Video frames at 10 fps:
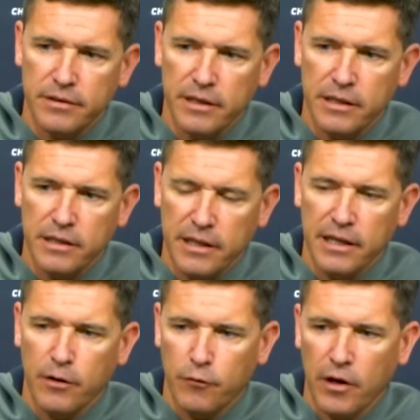And in
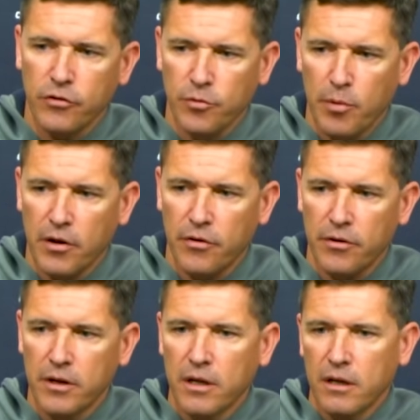the NFL, you
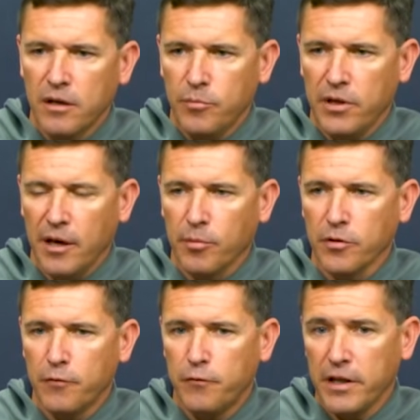better be able
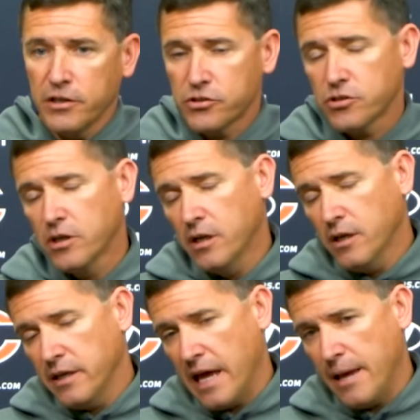to finish
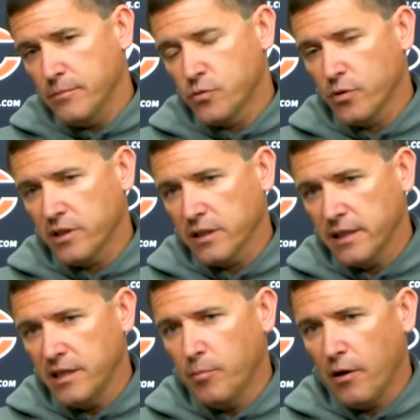games with the
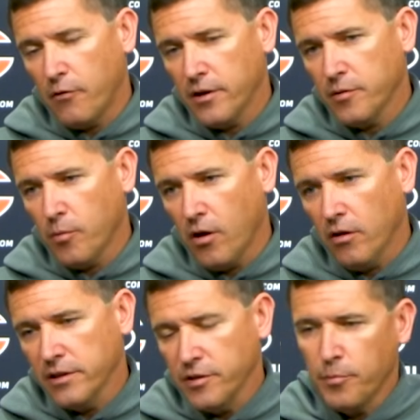lead by running the
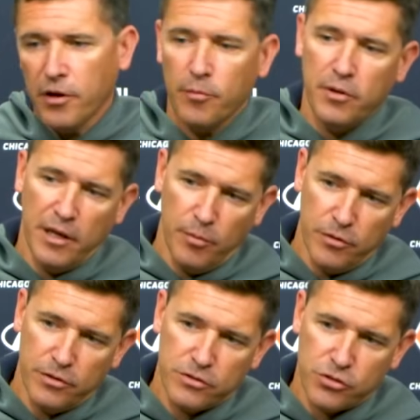ball, and you better be
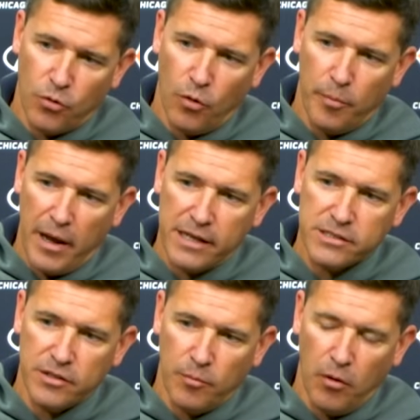able to score
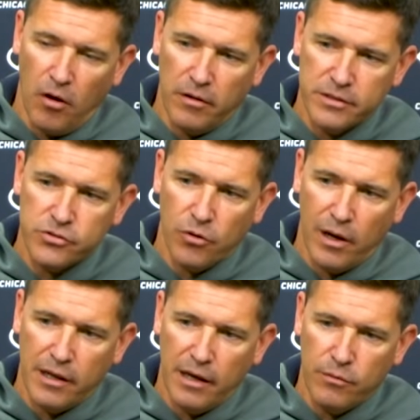passing the ball. And so
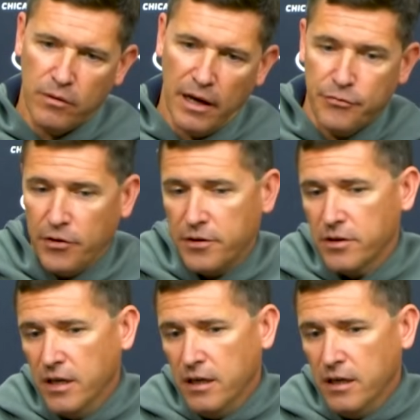I think